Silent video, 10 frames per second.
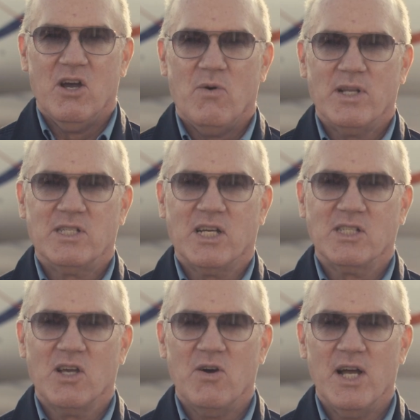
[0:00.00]
What
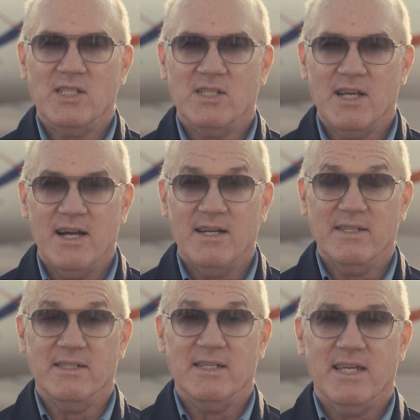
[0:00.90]
Dassault has
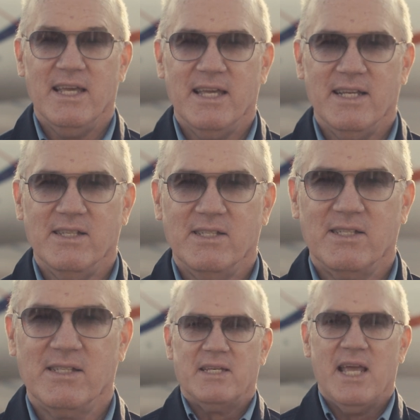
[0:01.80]
done
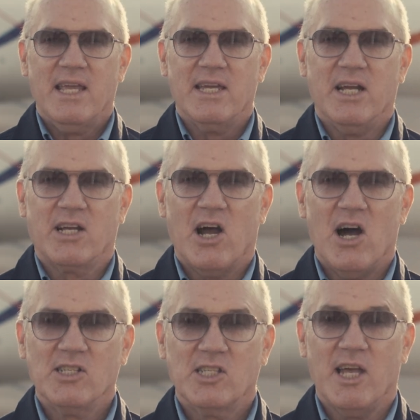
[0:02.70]
is taken a
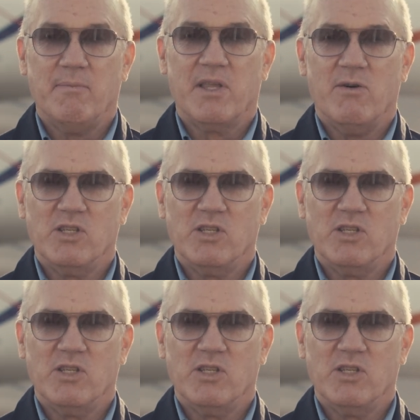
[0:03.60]
concept that